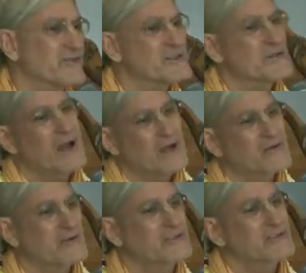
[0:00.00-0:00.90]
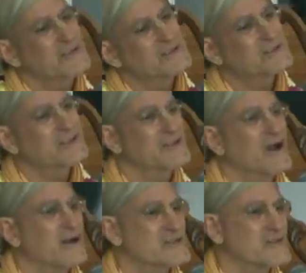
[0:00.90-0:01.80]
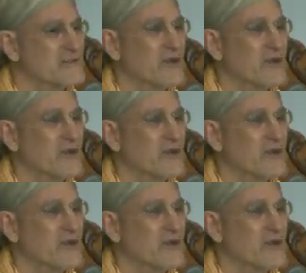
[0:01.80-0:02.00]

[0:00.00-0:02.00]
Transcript: If it's about Krishna, it's sannyas.